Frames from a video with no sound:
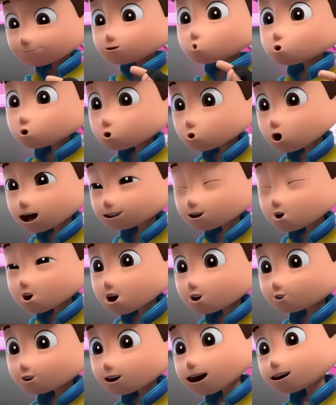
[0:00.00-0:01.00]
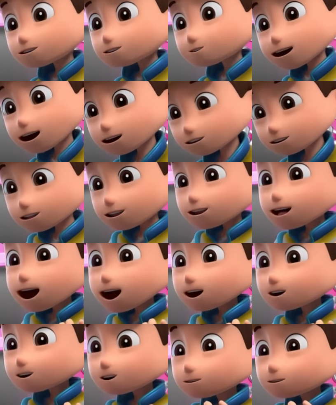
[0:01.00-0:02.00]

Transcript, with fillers: you'll use your jet and cloth